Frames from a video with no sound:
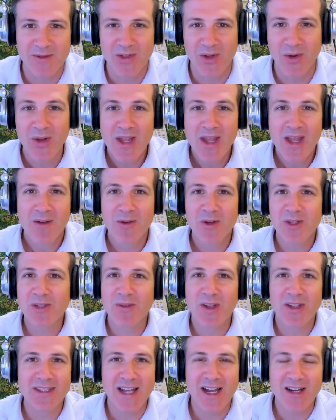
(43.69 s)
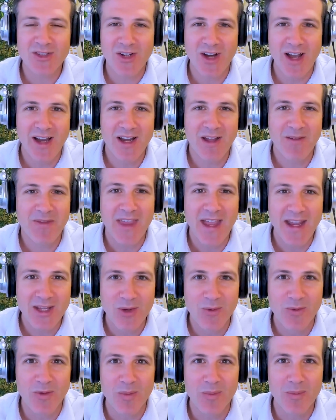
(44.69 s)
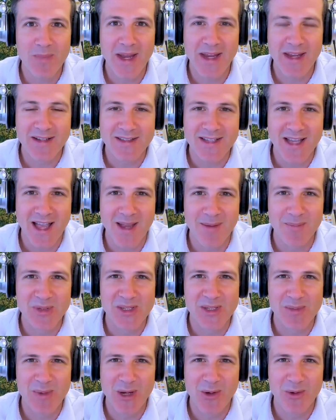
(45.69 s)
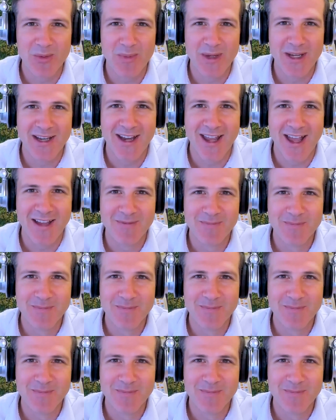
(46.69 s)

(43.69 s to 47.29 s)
So first of all, Dr. Einav, thank you for making time to speak with me today.